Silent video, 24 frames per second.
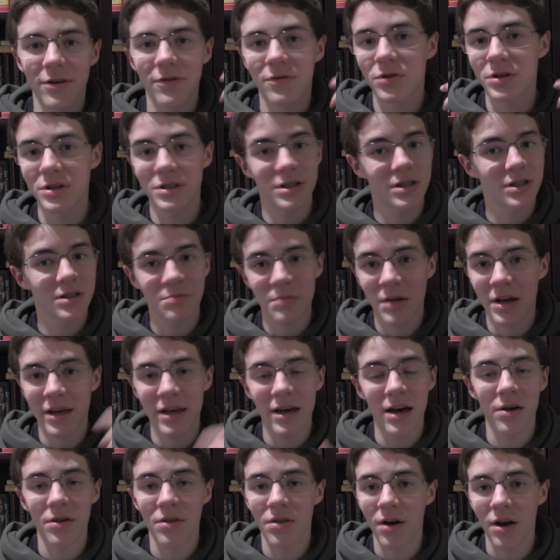For instance, my
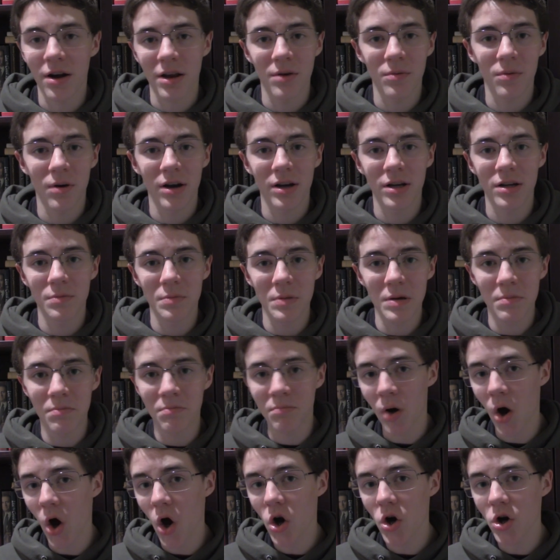guy thought he wanted to be a
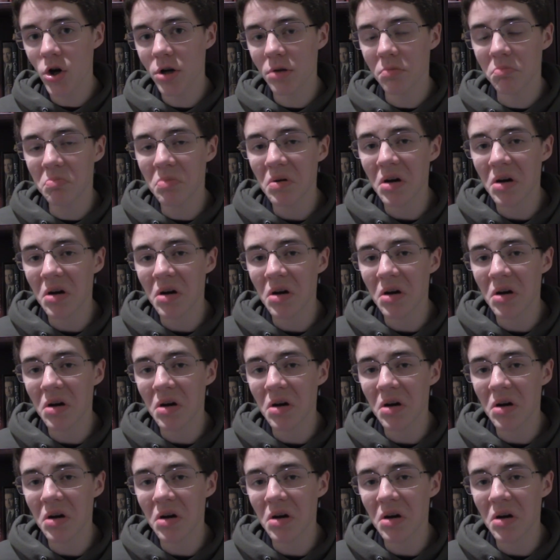bard,